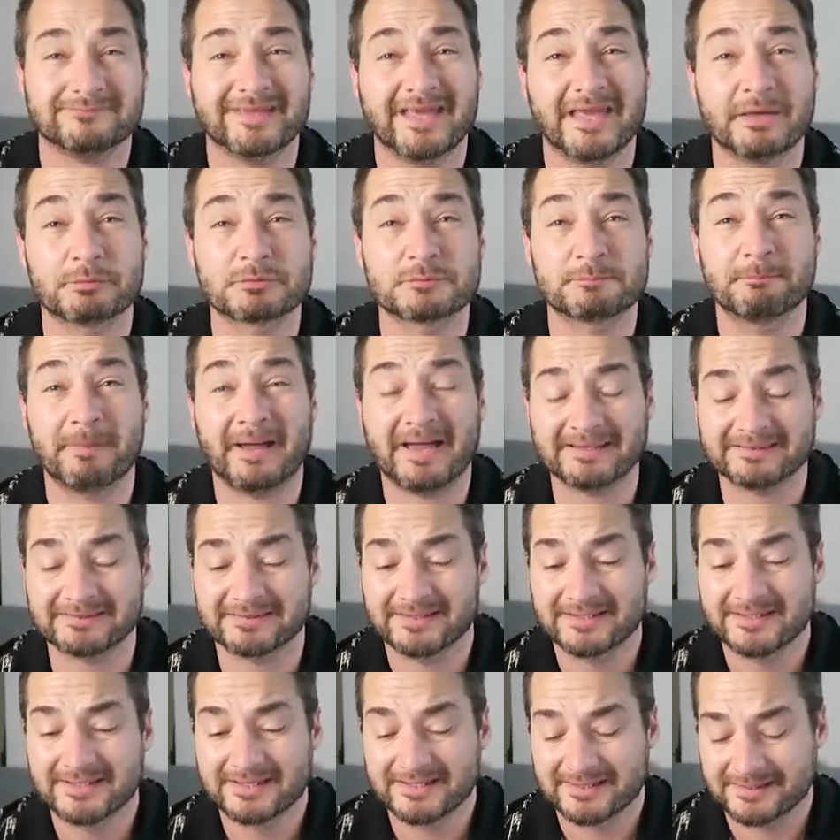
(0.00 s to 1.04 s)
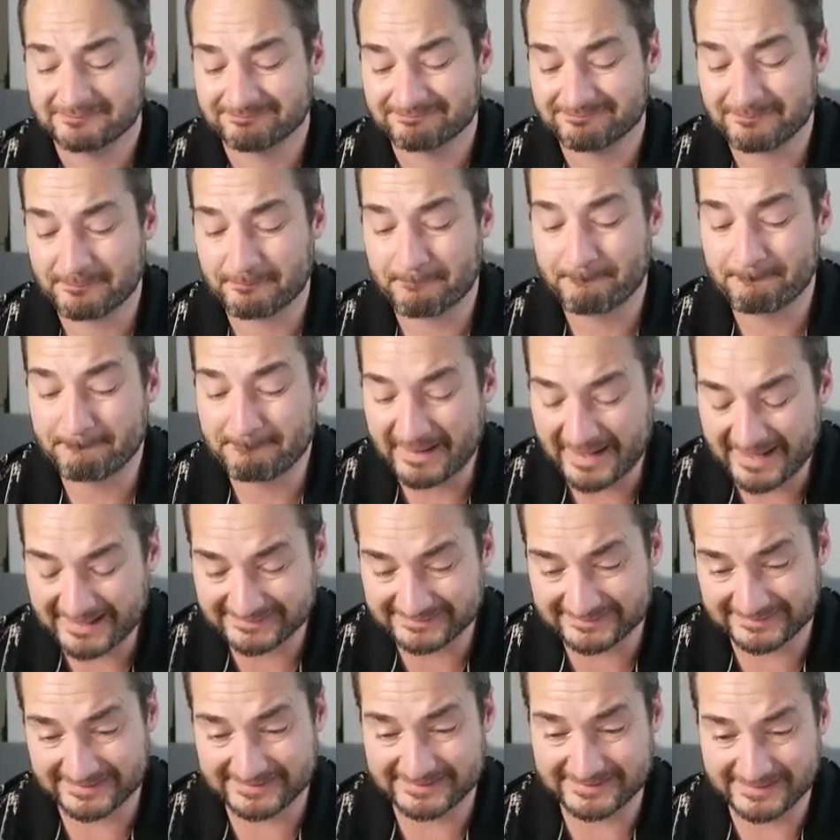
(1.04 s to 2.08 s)
It was
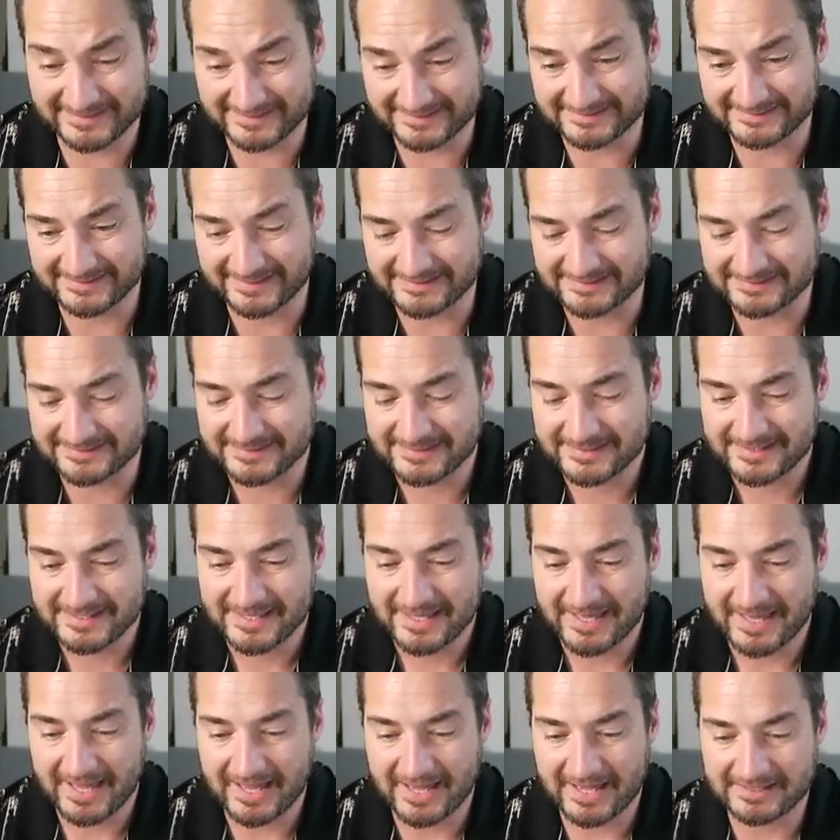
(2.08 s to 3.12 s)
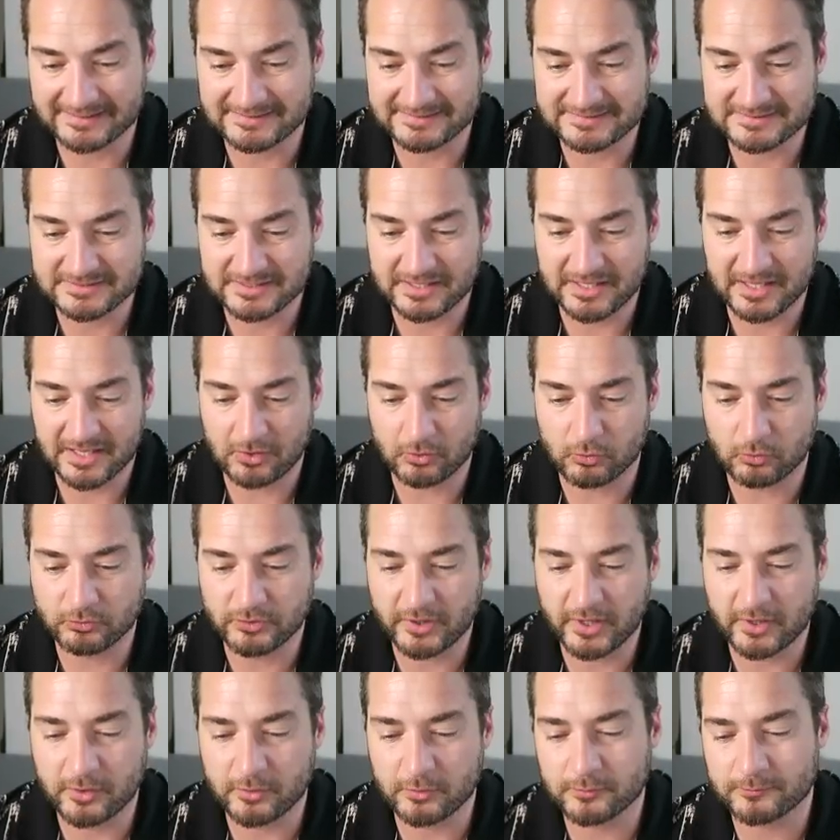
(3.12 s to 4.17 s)
badly needed. And
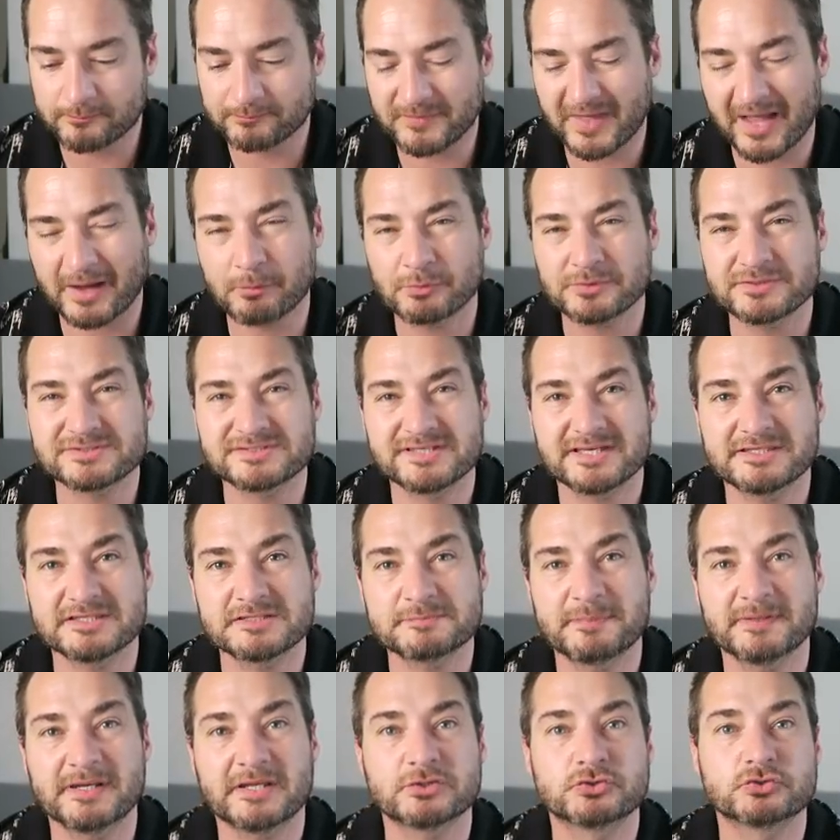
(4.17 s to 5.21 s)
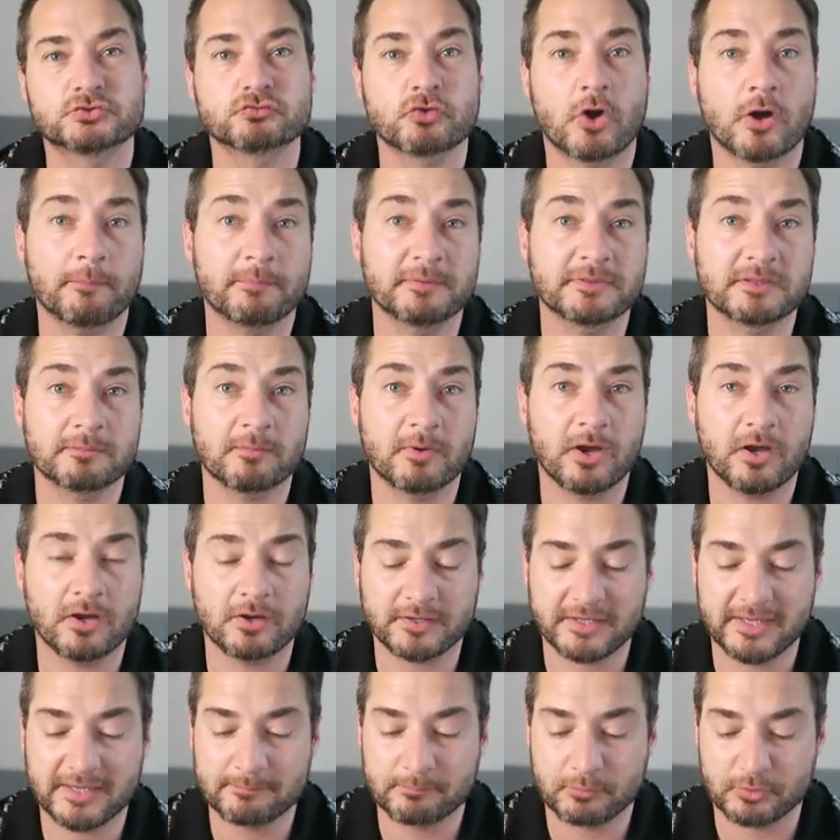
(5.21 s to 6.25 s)
although I wouldn't say there's been a drop in the
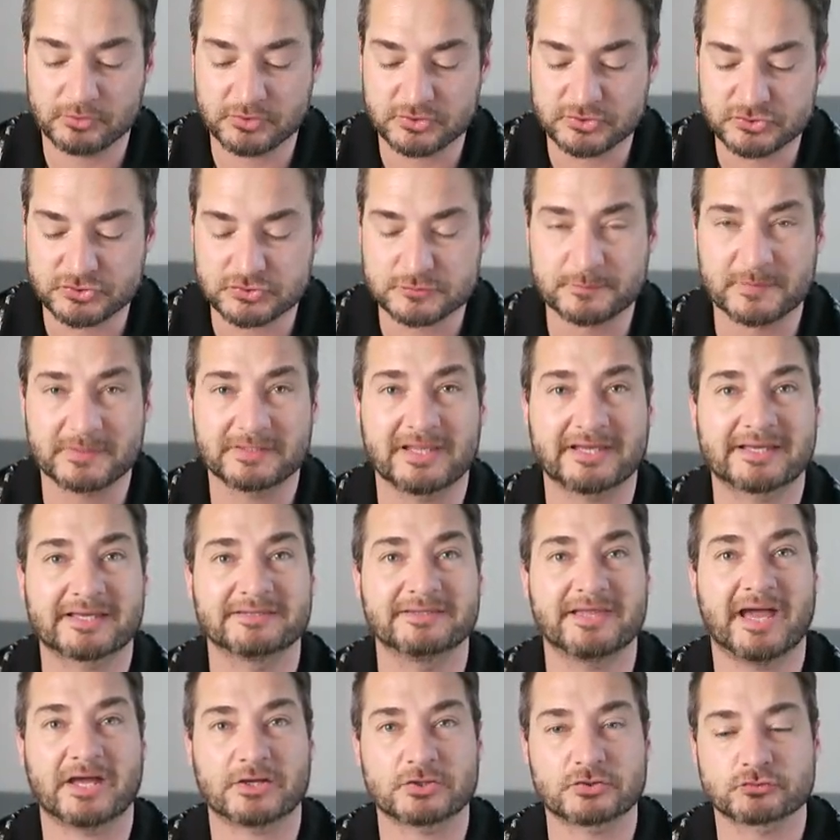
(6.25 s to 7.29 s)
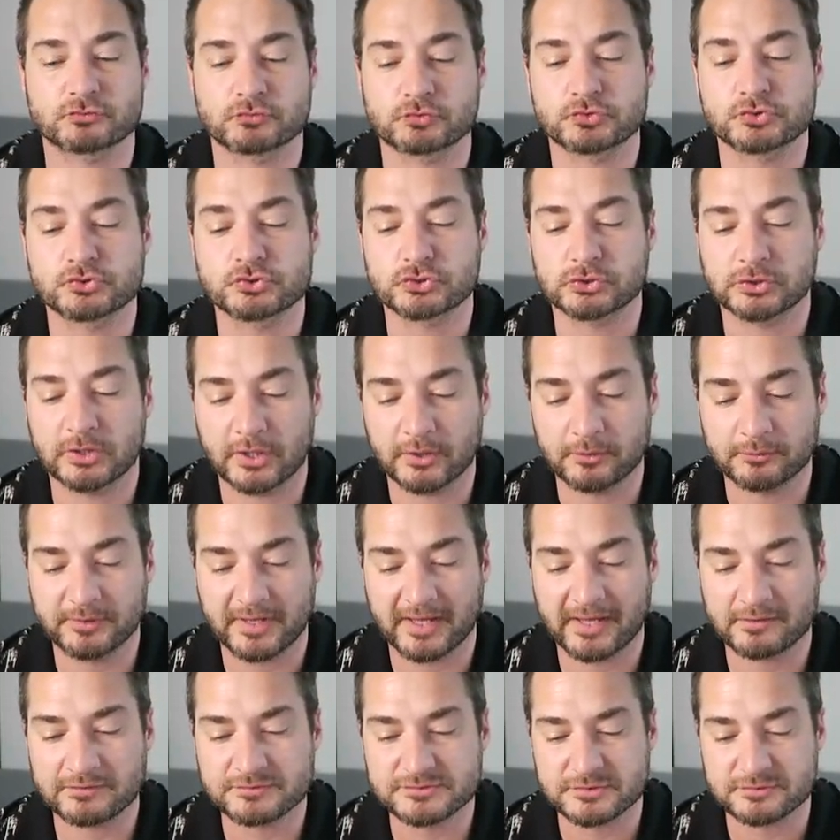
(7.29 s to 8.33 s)
market, but there's just been like a natural
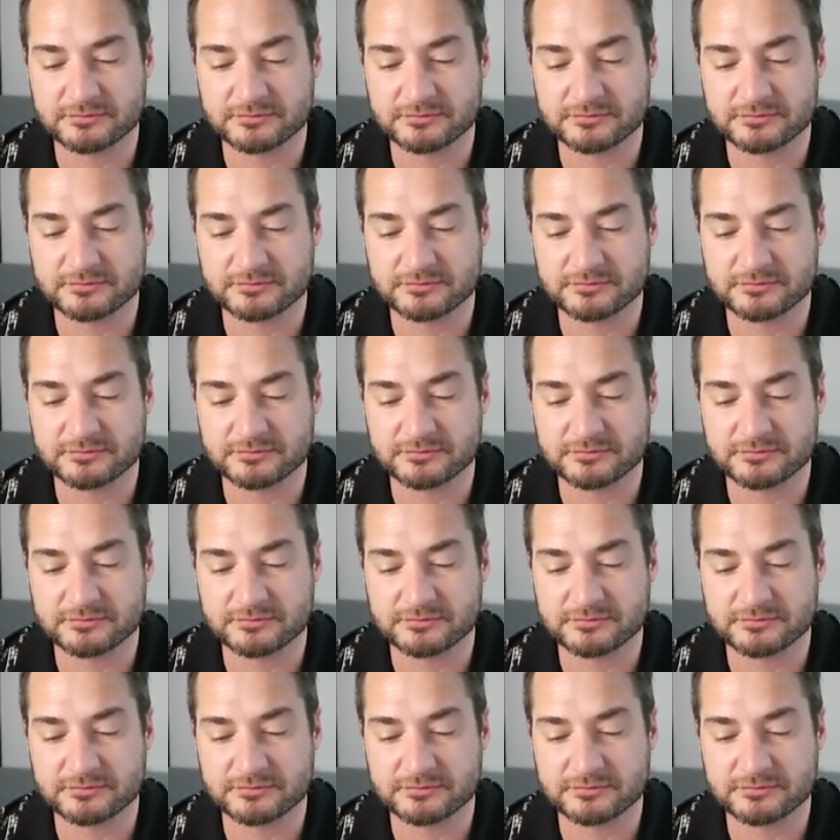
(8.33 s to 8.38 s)
slowdown.